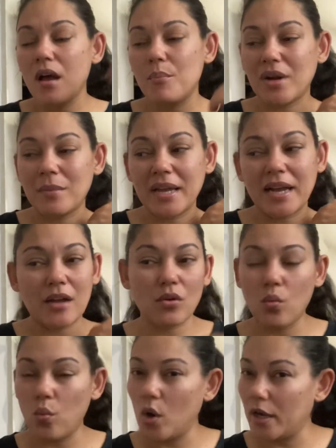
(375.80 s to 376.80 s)
but I'm like, I
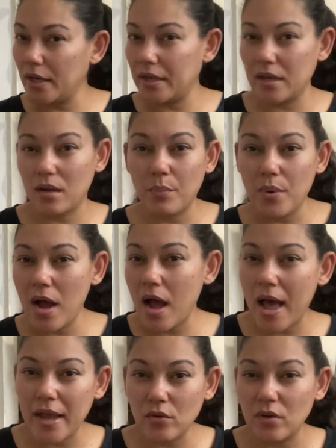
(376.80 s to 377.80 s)
don't want to get a
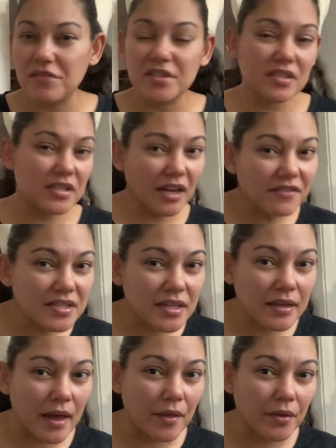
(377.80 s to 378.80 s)
pile of stuff
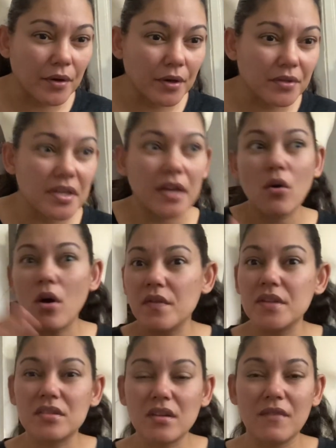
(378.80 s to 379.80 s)
together, take all
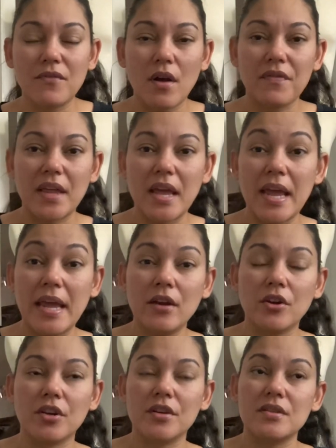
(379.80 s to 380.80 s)
the stuff off the
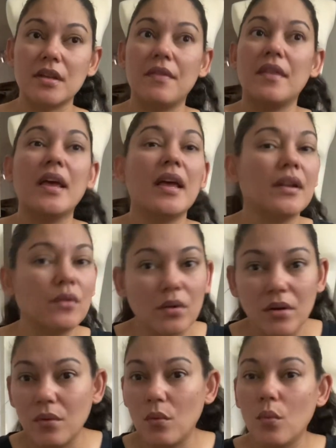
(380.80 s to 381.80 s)
hangers, and then
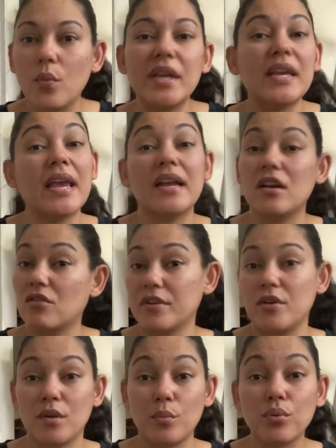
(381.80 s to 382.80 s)
we can't
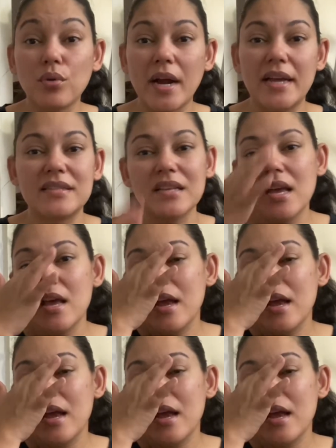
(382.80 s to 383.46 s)
agree on a price.